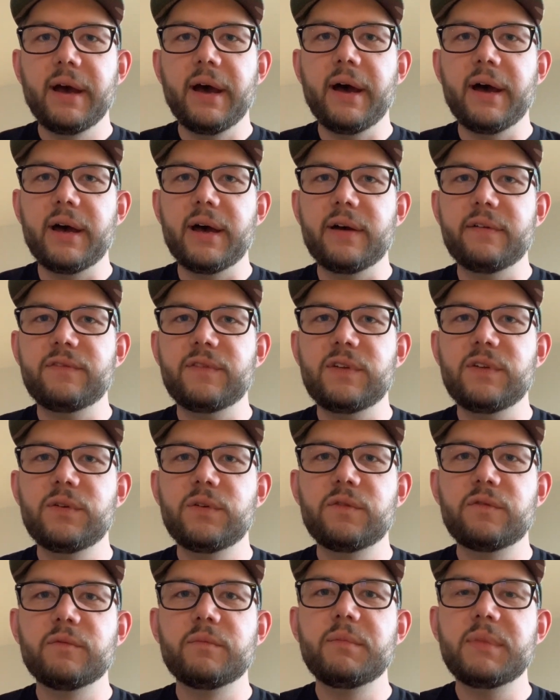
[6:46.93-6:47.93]
If
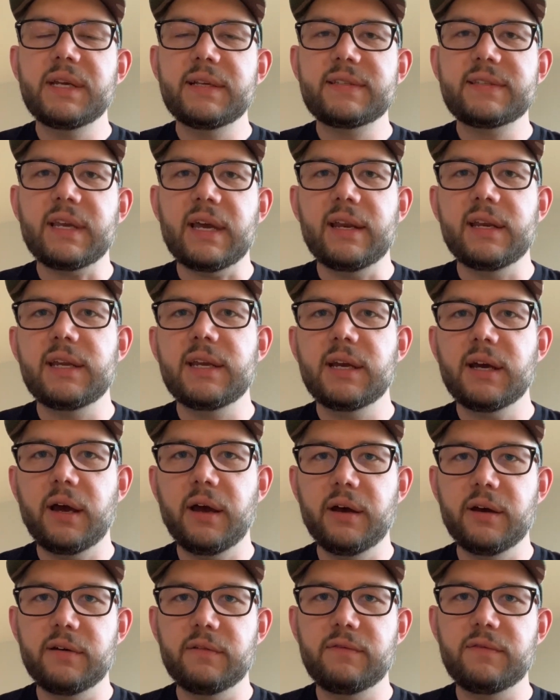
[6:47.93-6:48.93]
you've missed any
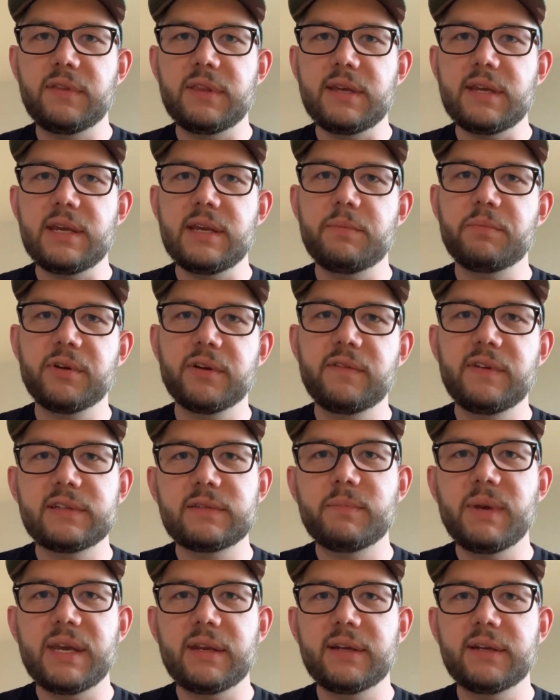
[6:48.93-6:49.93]
of the previous
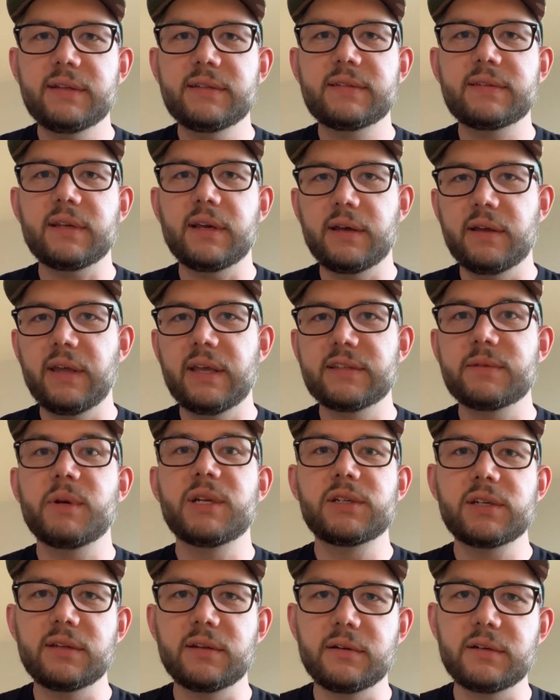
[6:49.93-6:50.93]
betas, as I
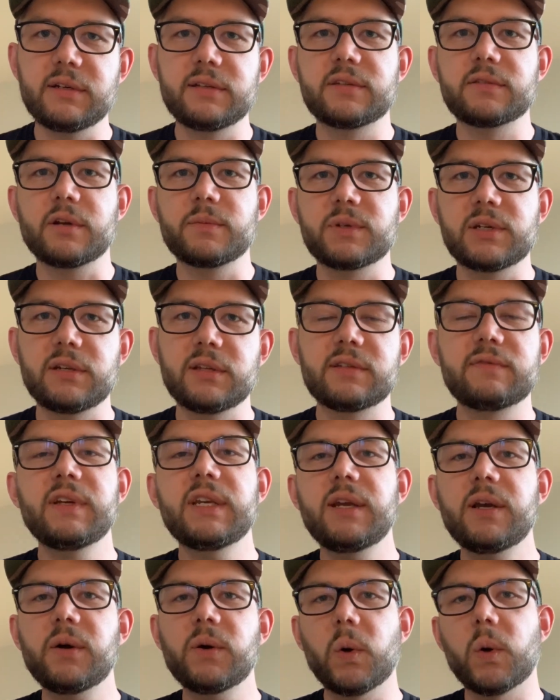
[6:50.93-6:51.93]
mentioned, they're in the description of this
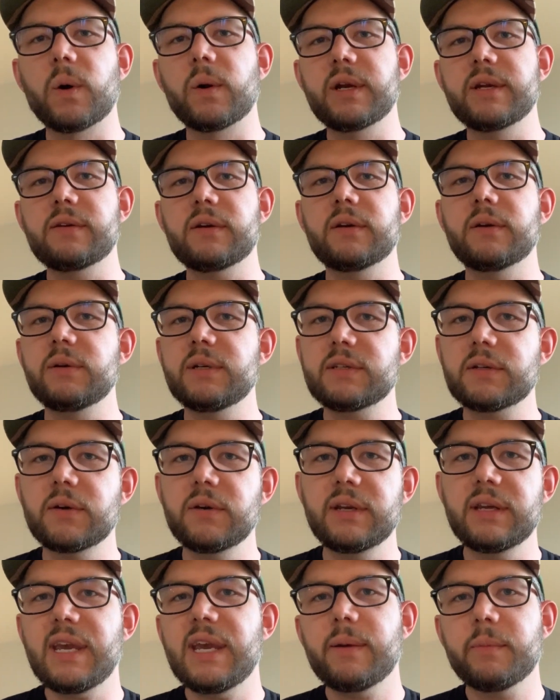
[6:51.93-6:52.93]
video, or you can always
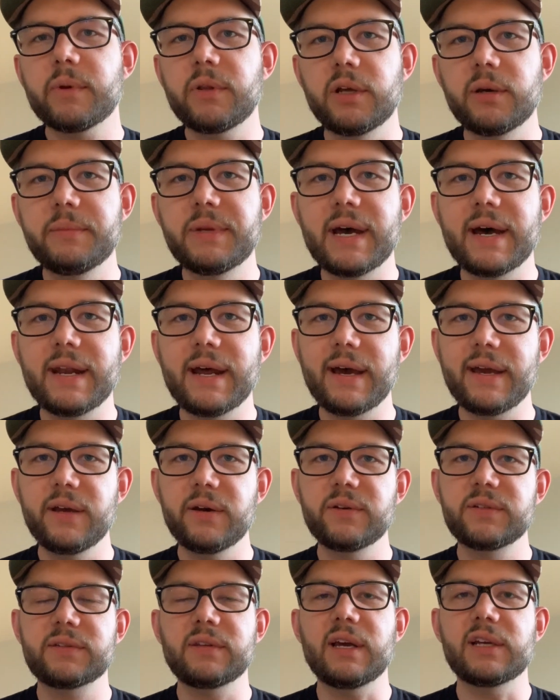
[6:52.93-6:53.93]
go to
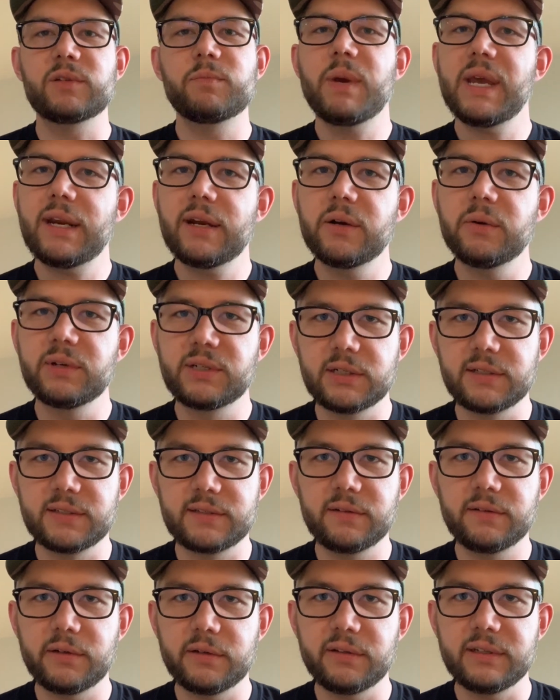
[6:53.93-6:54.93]
gameclub.io/beta, which
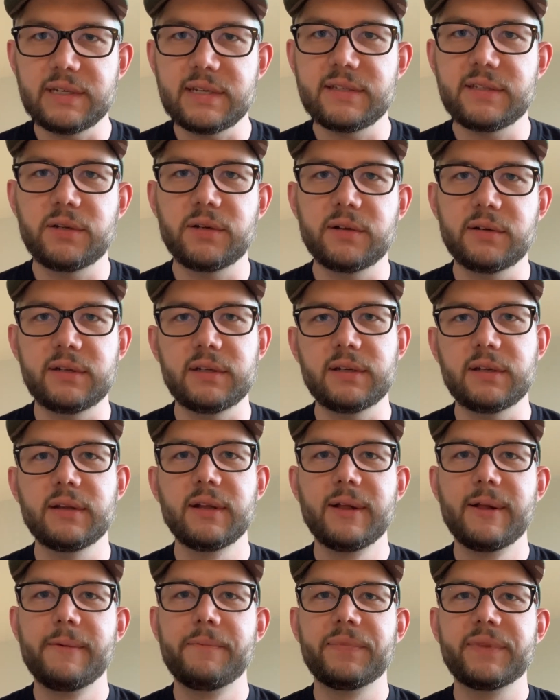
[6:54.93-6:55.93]
is a little easier to
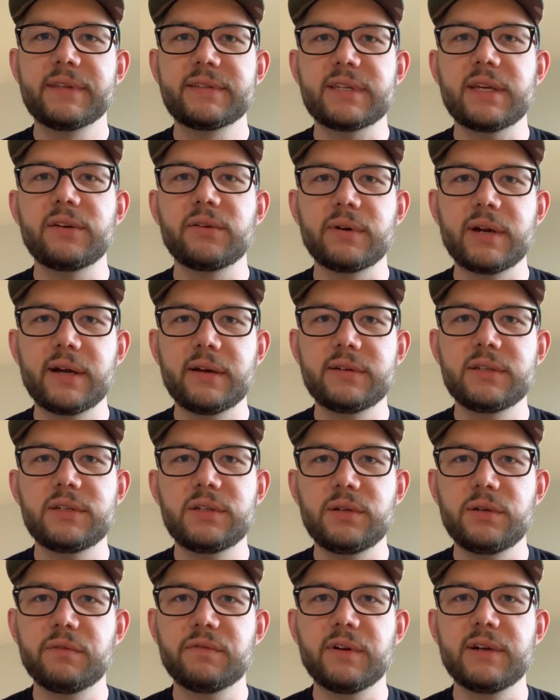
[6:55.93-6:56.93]
send around
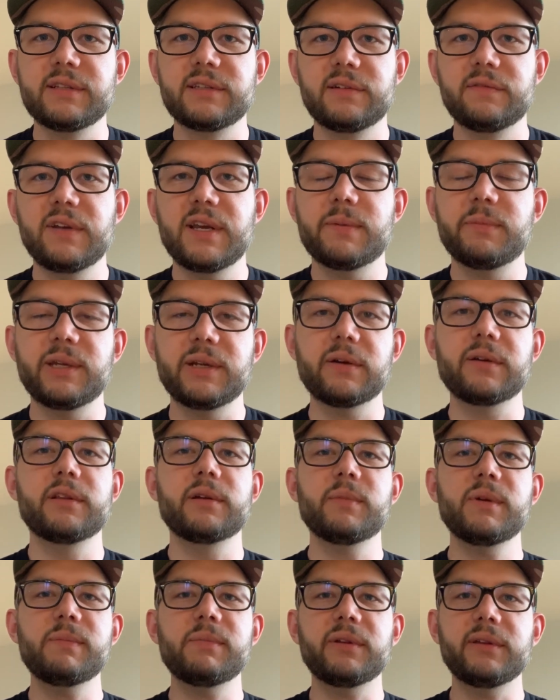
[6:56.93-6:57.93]
to friends and family or
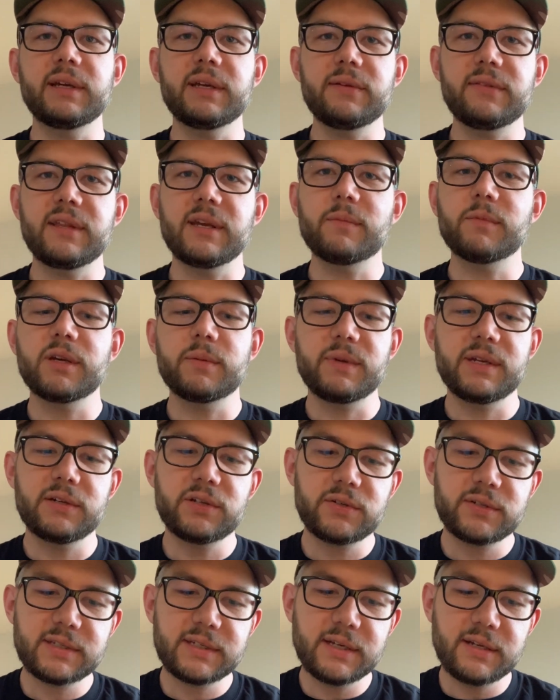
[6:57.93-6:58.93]
other people that you think might be
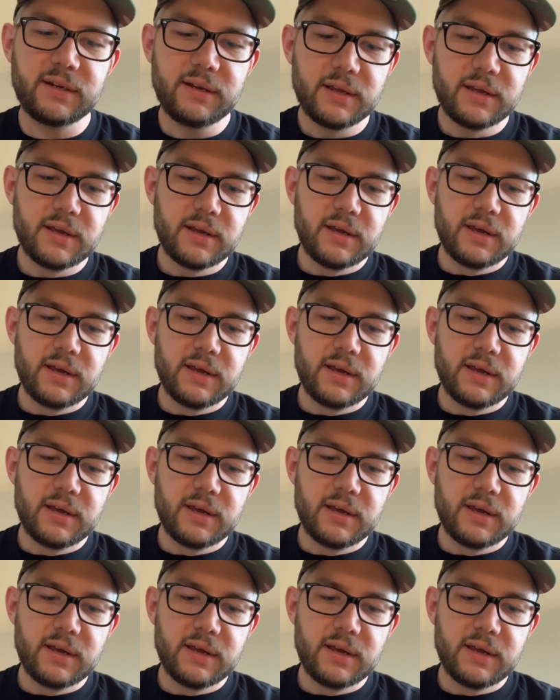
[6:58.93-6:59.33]
interested.